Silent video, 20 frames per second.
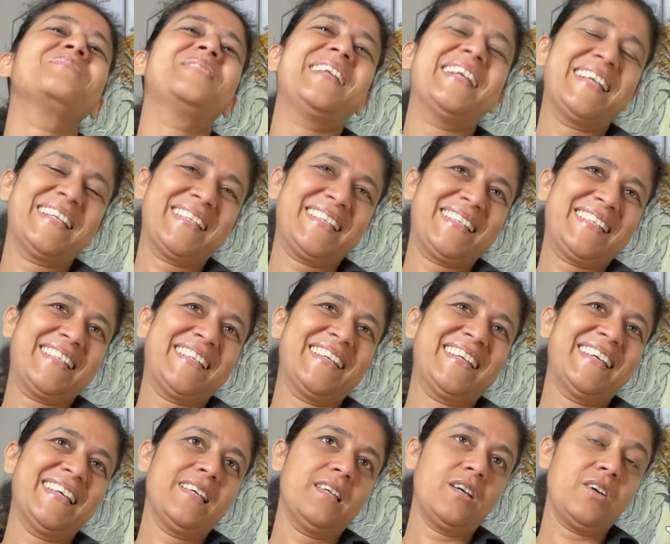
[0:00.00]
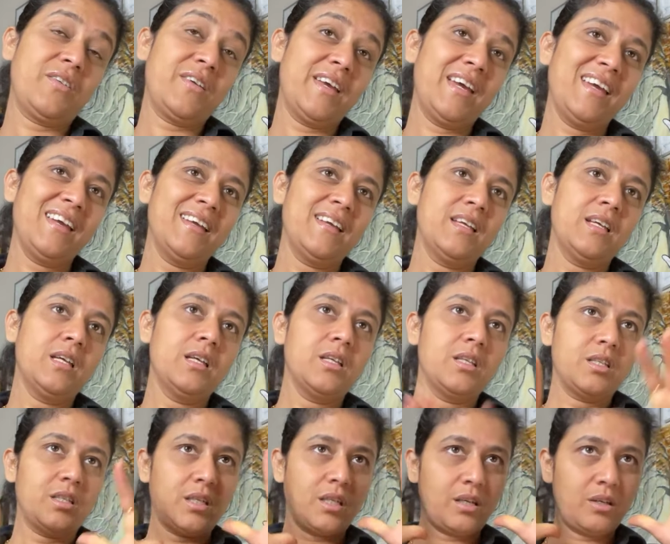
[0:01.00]
Yes. Okay.
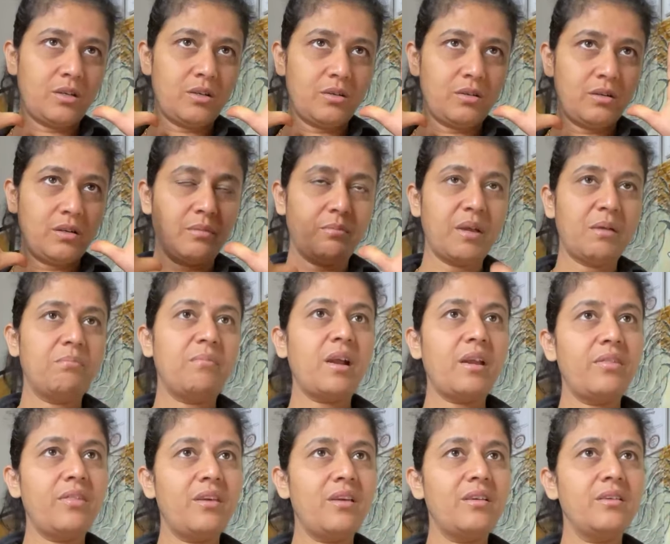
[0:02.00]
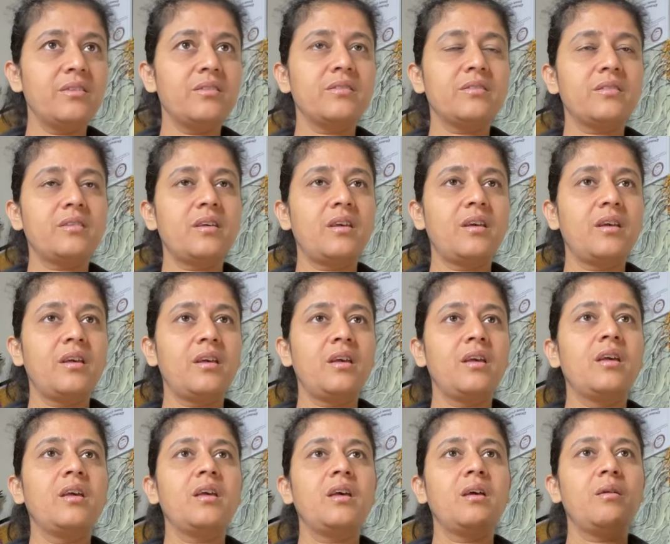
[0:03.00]
So remember this.
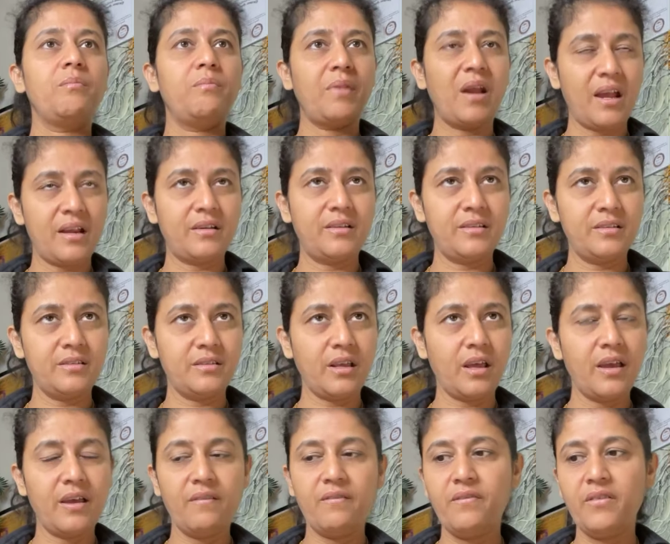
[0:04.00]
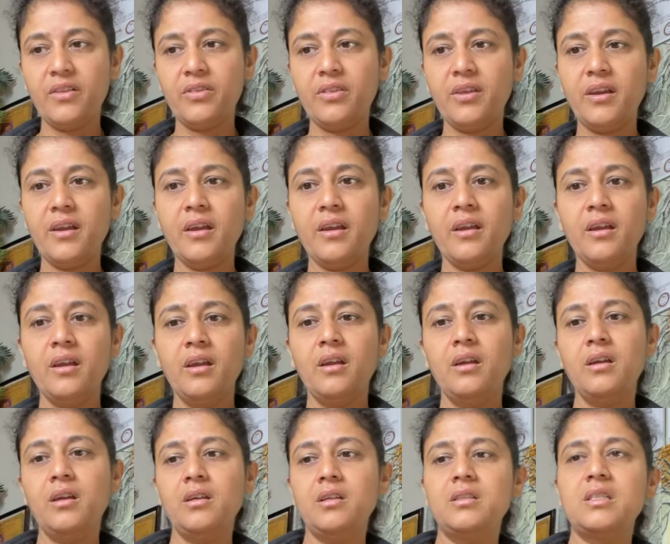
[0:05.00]
Practice everything.
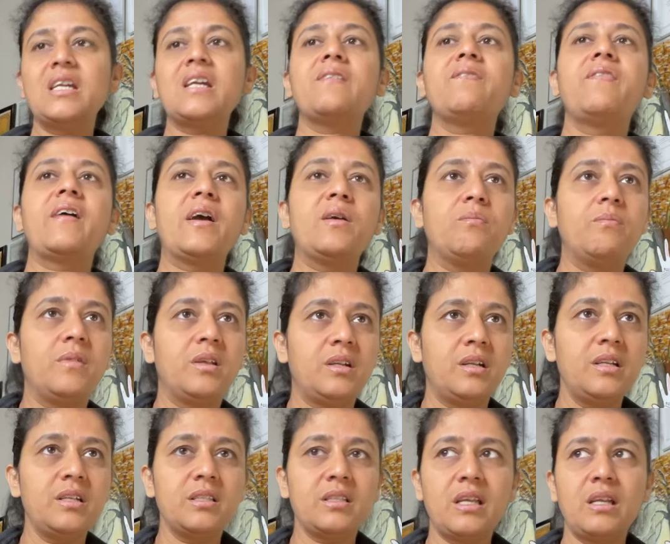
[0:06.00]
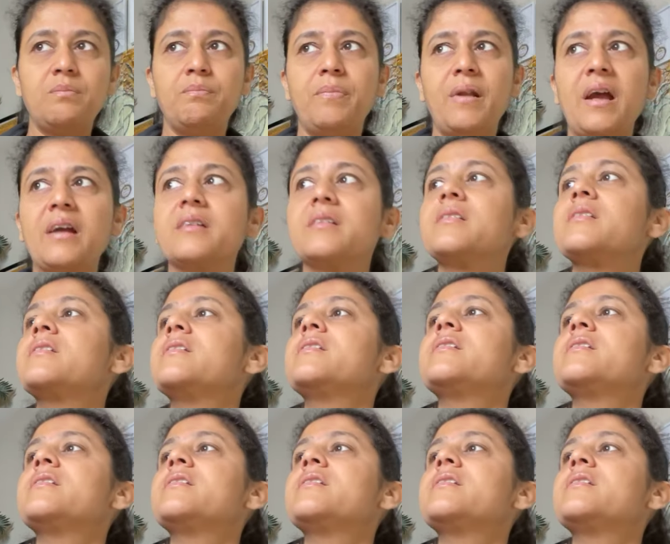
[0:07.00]
Take 5 minutes and practice this.